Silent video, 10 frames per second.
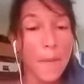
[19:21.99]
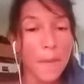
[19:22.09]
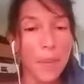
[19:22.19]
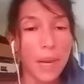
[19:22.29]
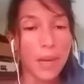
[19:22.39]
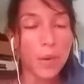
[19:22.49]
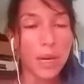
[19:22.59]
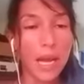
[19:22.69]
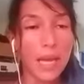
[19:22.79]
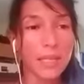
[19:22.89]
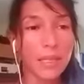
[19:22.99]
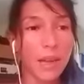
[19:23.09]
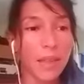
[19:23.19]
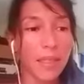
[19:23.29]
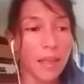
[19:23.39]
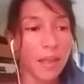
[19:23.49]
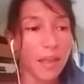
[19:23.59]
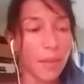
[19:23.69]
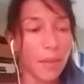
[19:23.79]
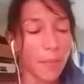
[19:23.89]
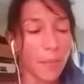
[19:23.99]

But what it has, like the